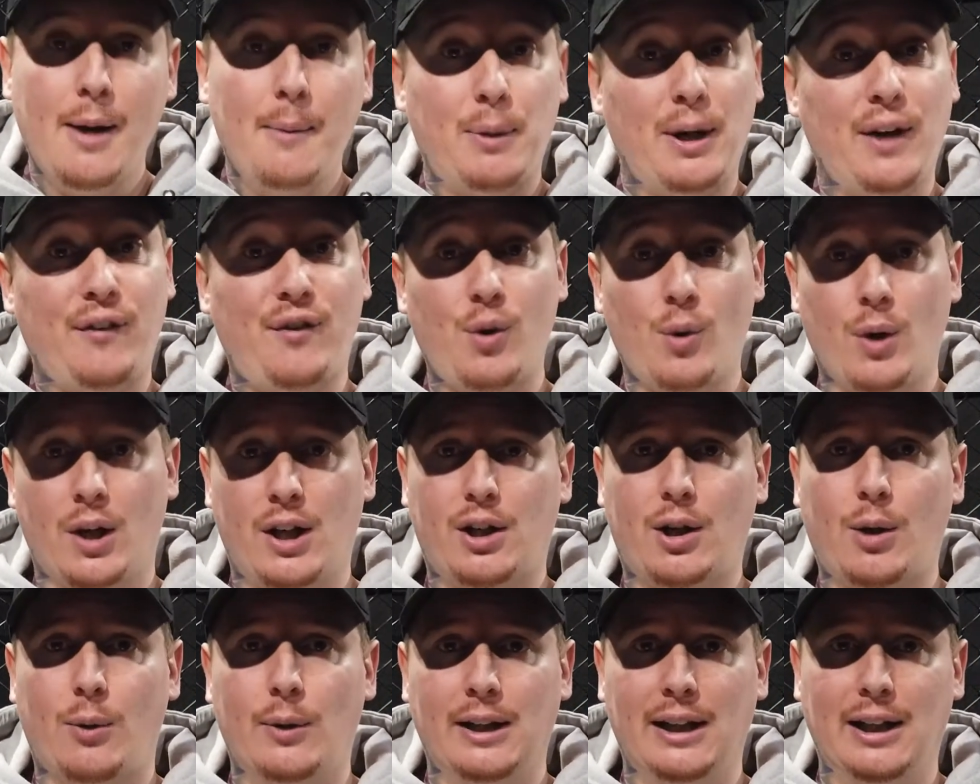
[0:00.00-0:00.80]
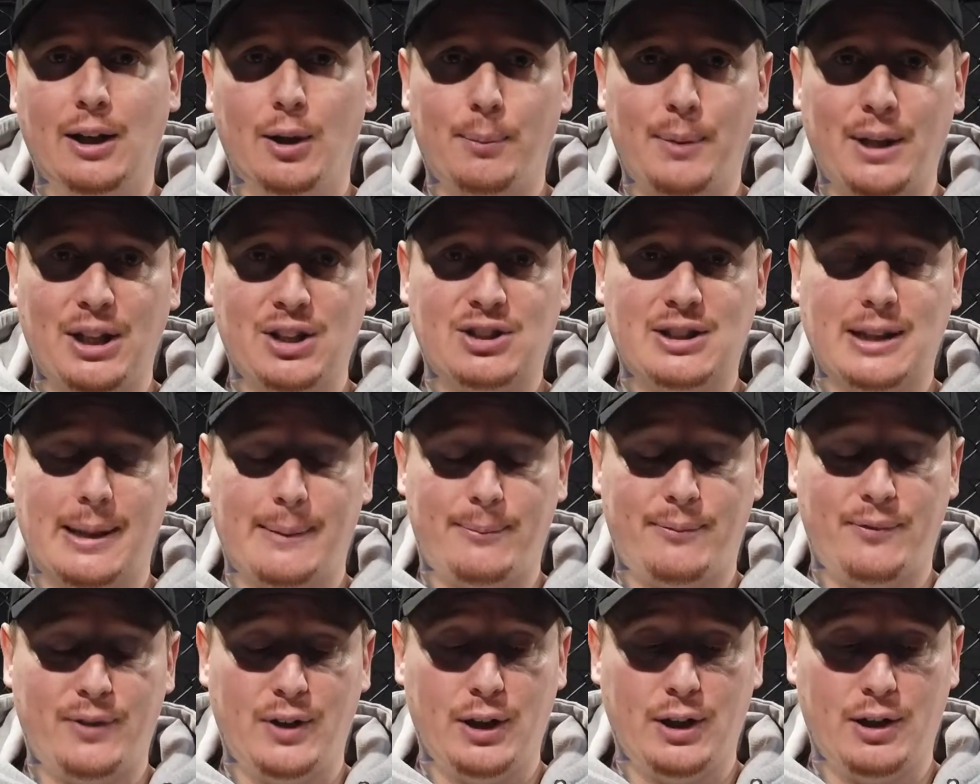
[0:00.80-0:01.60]
But if you want to go a little bit
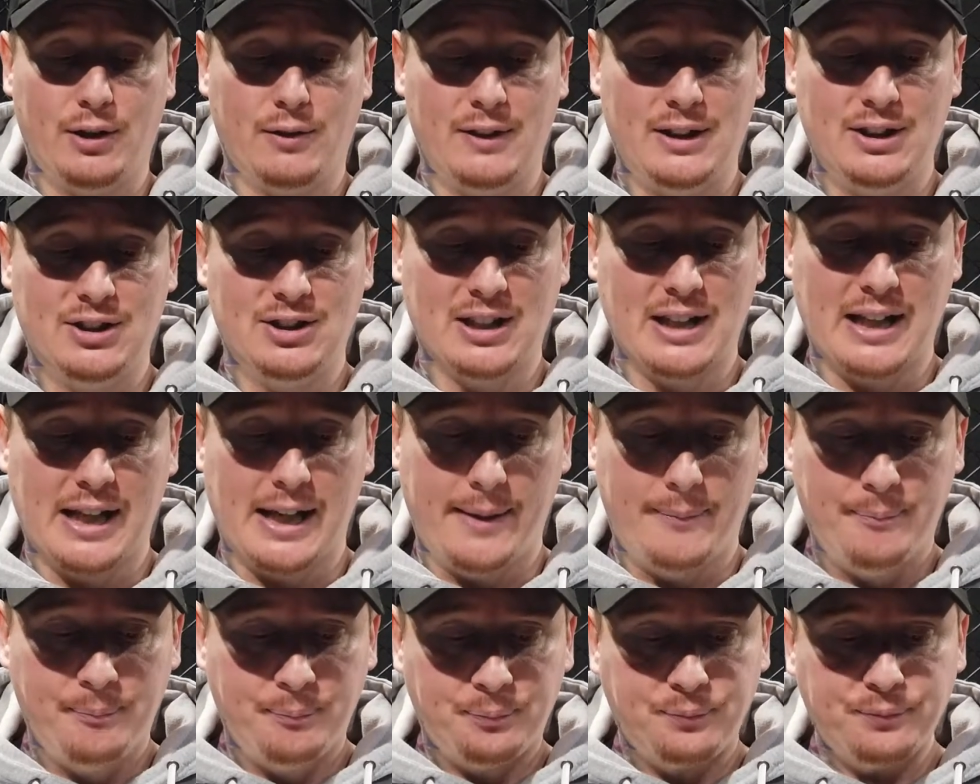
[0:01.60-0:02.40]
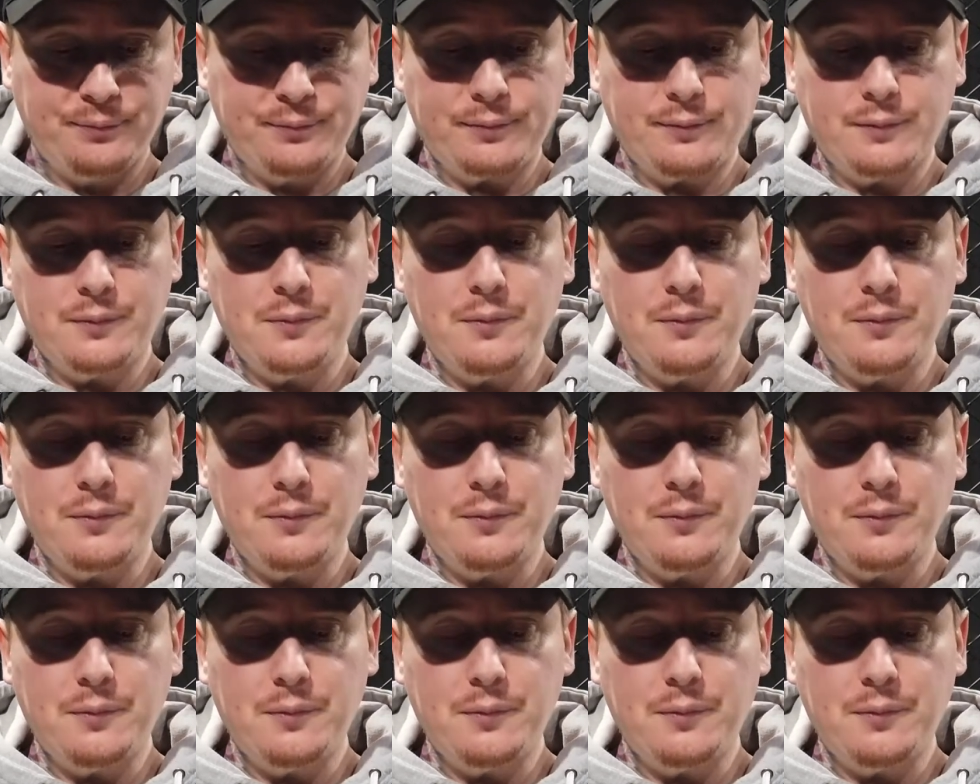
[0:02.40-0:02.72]
step further into that,